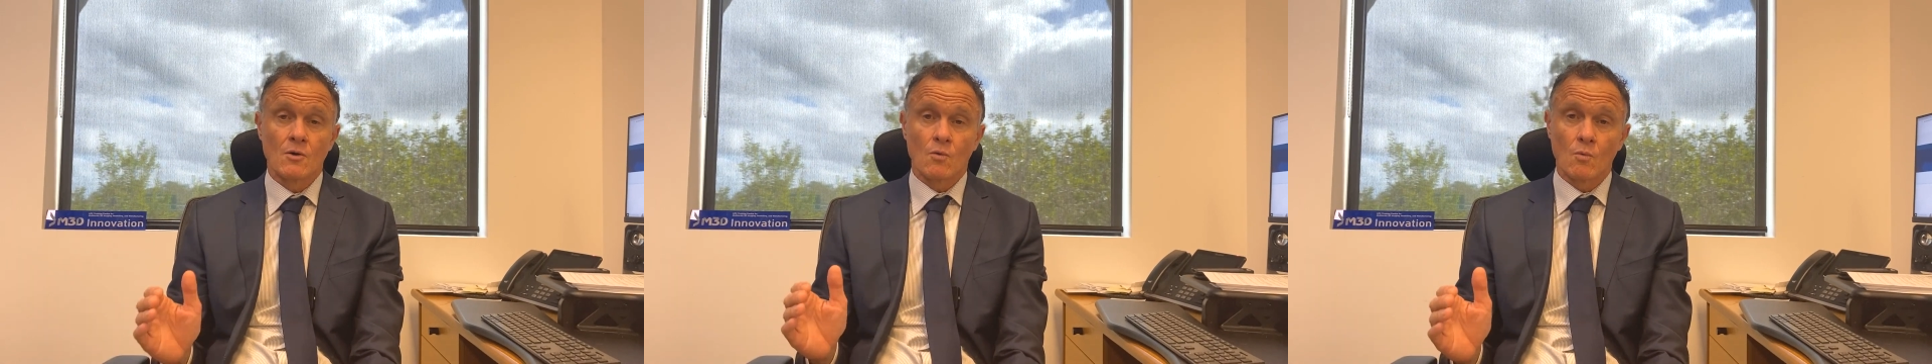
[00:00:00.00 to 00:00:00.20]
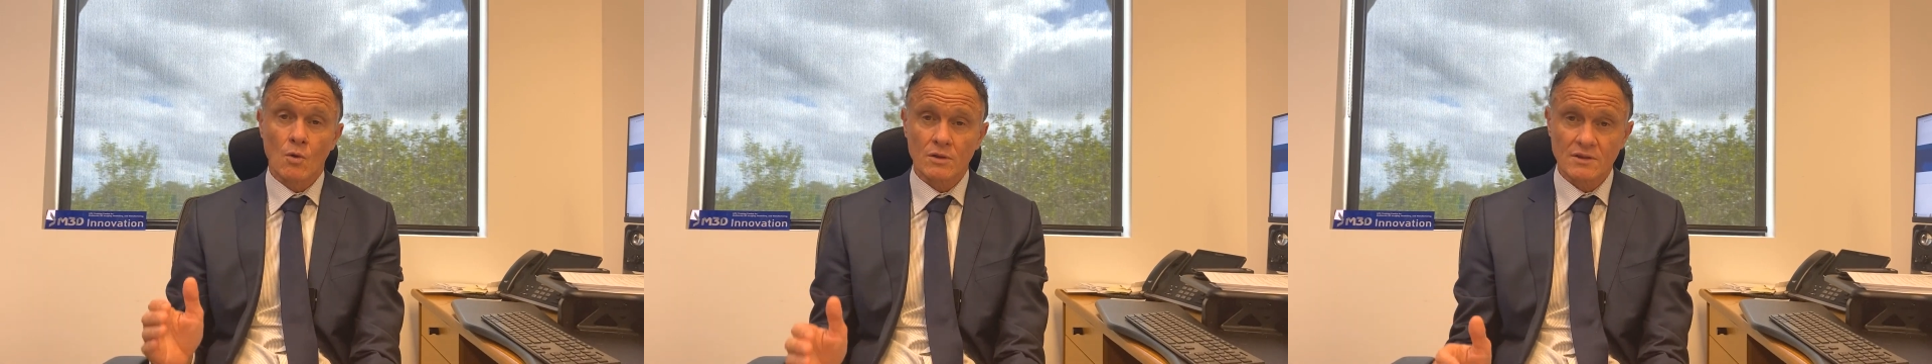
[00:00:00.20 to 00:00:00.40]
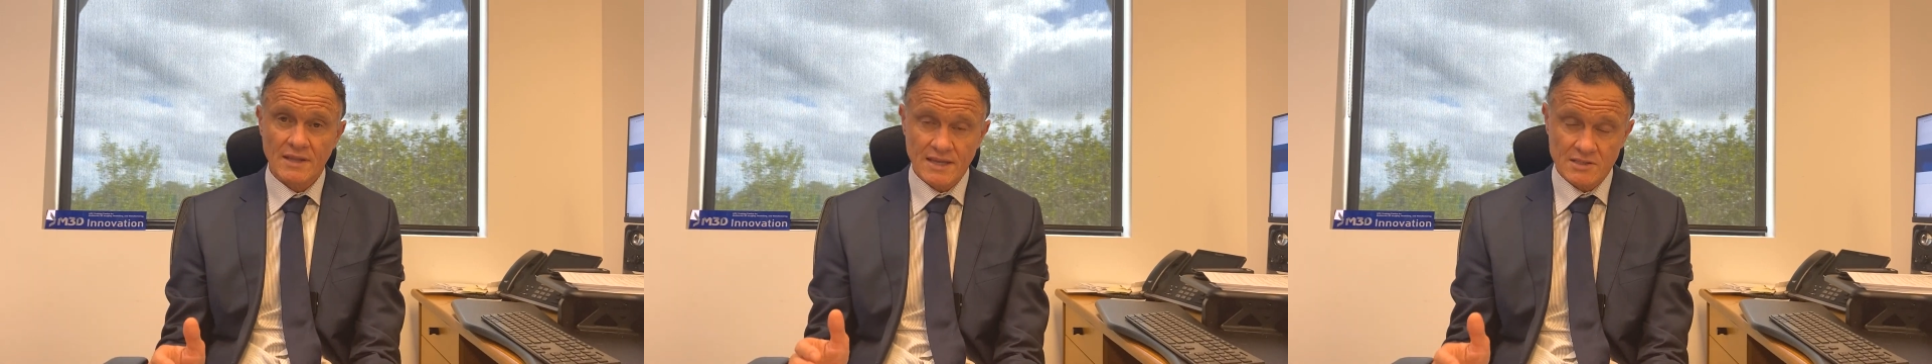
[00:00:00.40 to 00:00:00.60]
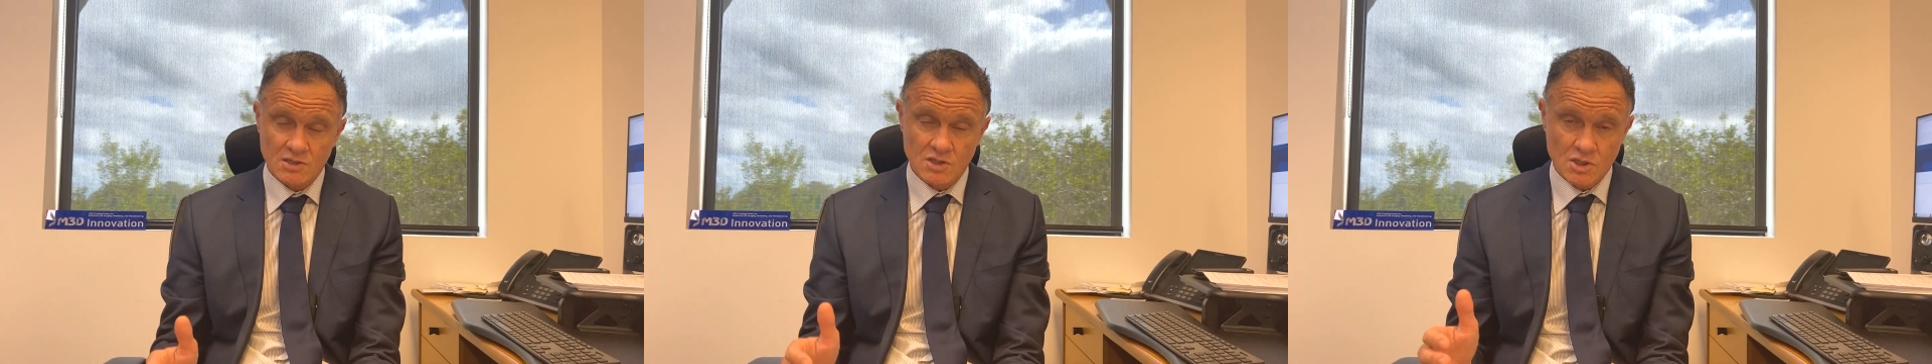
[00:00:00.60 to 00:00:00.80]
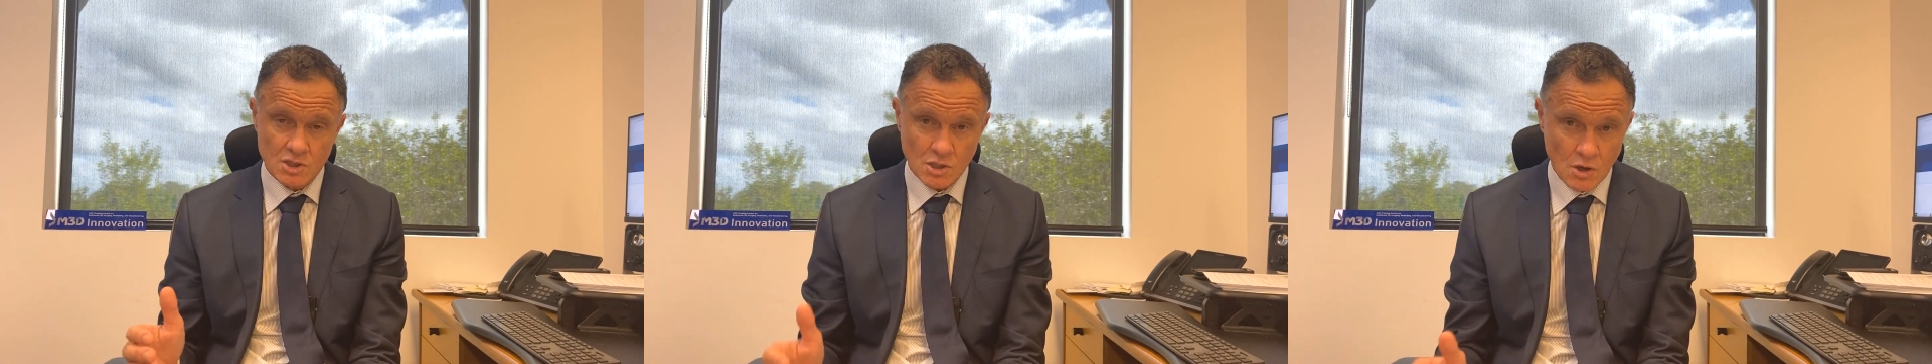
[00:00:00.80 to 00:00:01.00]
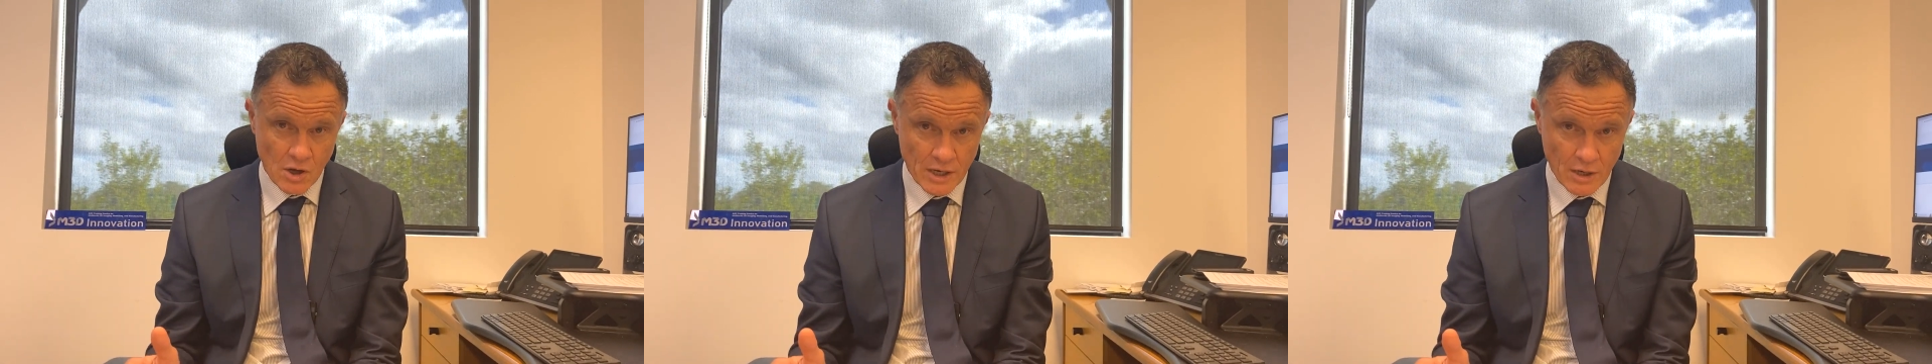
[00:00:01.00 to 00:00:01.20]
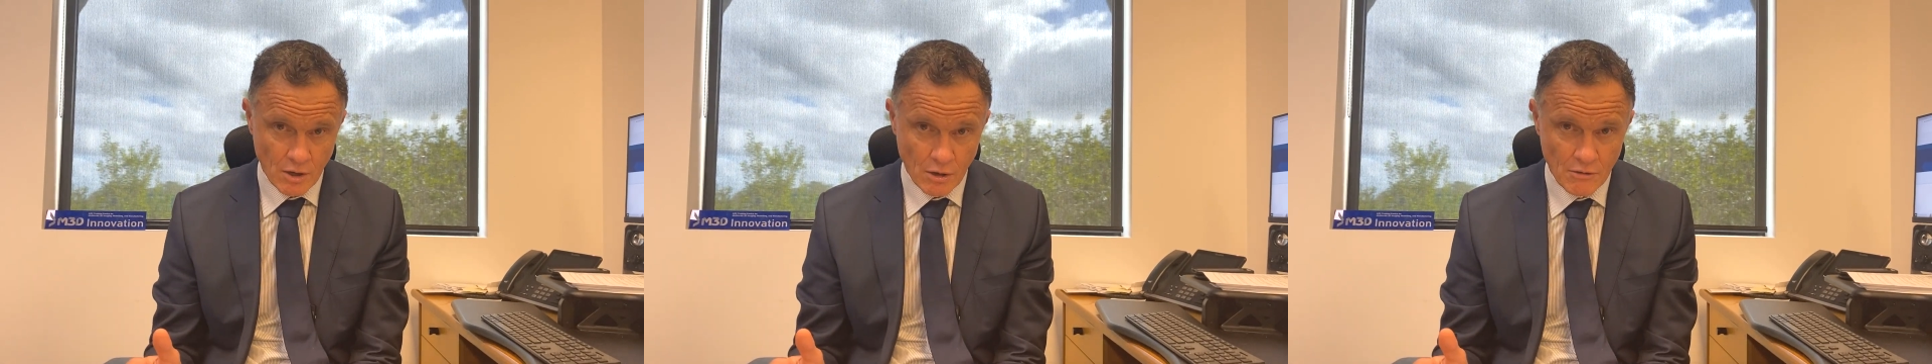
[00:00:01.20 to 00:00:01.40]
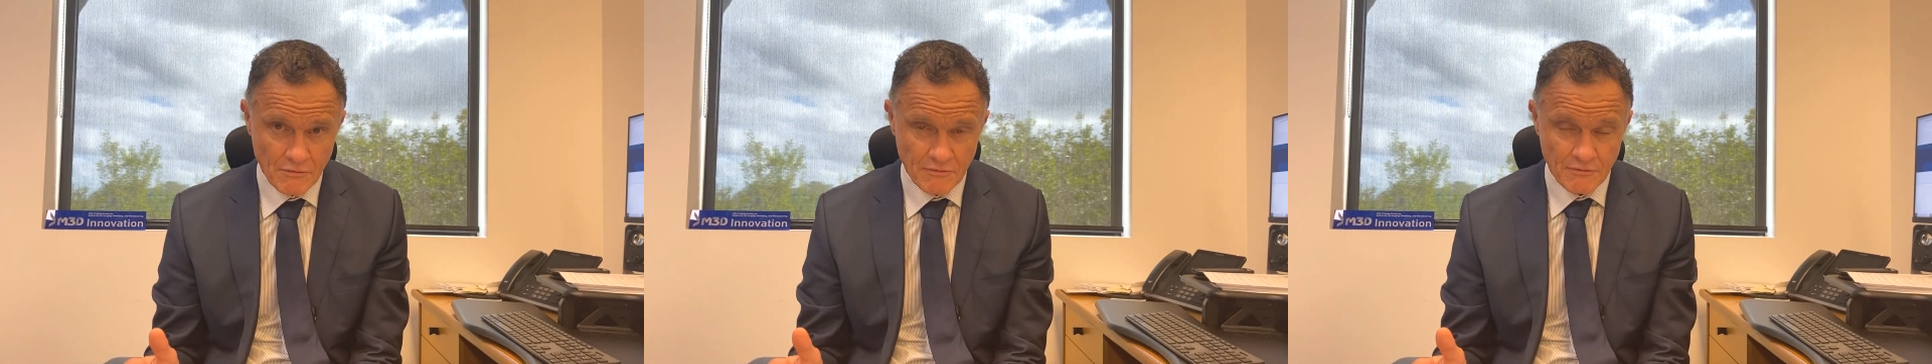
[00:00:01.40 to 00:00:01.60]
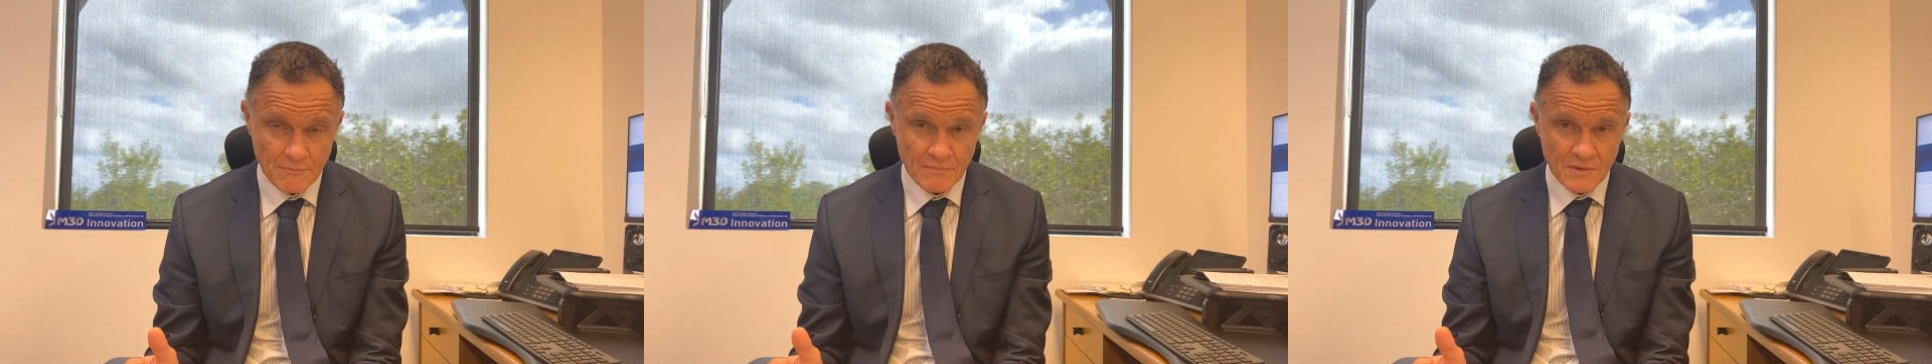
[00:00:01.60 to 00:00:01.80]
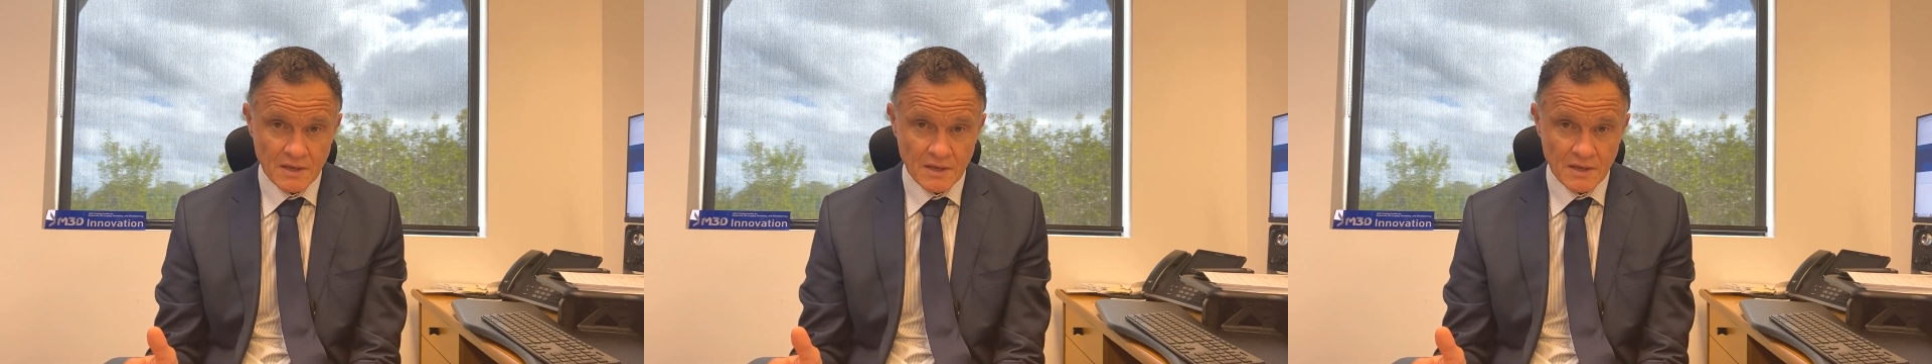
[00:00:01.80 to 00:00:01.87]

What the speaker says: What that's a sign of